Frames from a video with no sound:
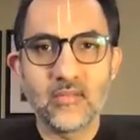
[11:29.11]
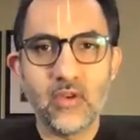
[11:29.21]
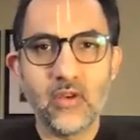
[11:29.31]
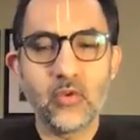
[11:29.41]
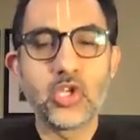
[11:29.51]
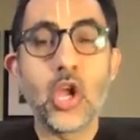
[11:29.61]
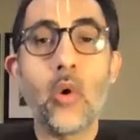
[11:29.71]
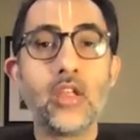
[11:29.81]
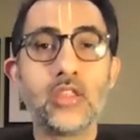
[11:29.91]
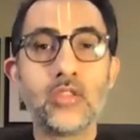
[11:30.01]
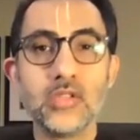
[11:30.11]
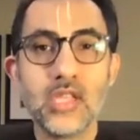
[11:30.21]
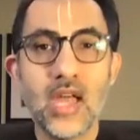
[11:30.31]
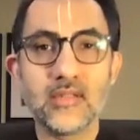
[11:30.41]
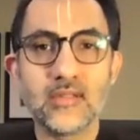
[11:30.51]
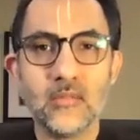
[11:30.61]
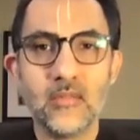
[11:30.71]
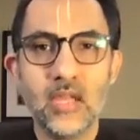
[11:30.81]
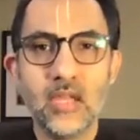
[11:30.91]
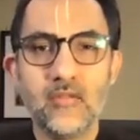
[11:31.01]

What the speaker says: right? We show our enthusiasm.